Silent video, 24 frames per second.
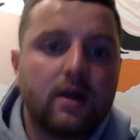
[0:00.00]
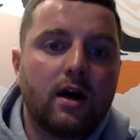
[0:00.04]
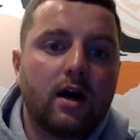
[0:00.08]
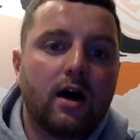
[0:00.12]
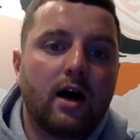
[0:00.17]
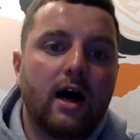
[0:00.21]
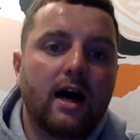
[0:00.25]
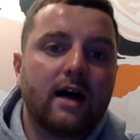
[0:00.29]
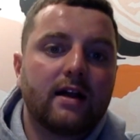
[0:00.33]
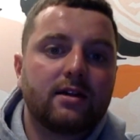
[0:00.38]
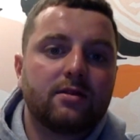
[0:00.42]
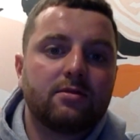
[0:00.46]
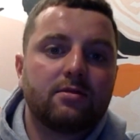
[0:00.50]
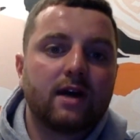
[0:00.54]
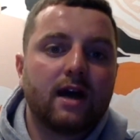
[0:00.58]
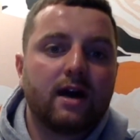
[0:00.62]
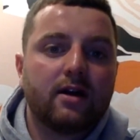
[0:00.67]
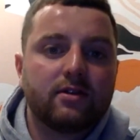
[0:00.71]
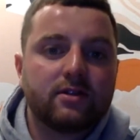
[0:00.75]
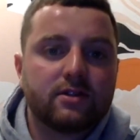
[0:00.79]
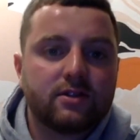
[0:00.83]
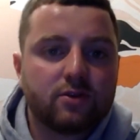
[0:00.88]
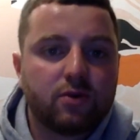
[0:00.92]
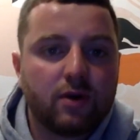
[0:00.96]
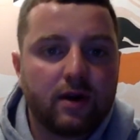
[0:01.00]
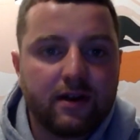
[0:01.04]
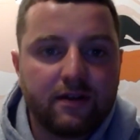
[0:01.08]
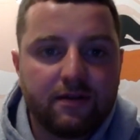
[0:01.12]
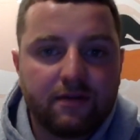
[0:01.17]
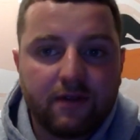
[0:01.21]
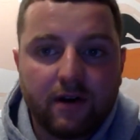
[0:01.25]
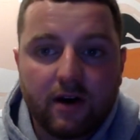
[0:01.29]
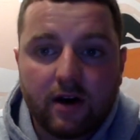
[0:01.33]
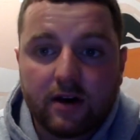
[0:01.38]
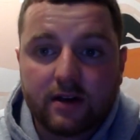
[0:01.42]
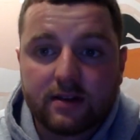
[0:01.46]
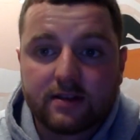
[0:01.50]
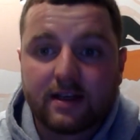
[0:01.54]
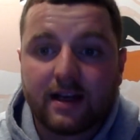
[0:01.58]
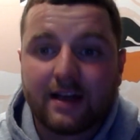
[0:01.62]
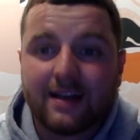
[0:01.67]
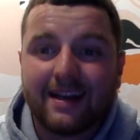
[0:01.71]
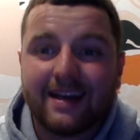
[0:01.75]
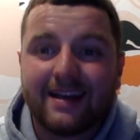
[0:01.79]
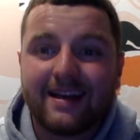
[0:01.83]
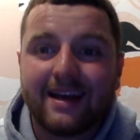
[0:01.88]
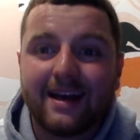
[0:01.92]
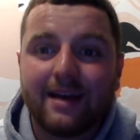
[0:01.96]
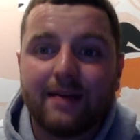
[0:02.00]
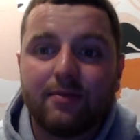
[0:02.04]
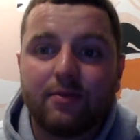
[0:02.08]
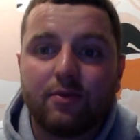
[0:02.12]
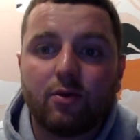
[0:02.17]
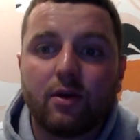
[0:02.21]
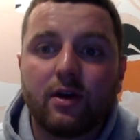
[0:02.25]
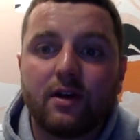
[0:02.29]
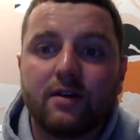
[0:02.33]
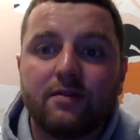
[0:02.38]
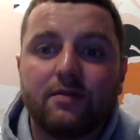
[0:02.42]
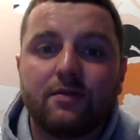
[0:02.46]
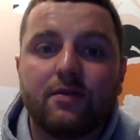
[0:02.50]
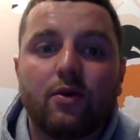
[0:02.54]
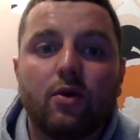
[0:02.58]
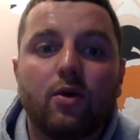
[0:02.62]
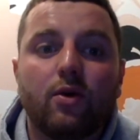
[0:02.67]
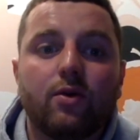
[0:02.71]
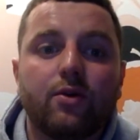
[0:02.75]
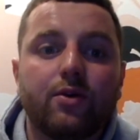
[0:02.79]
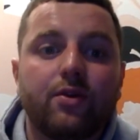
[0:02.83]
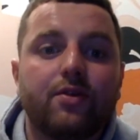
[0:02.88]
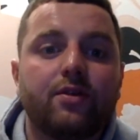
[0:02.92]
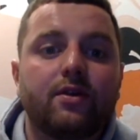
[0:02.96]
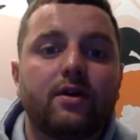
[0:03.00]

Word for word: I had them down as 21st and they came 24th.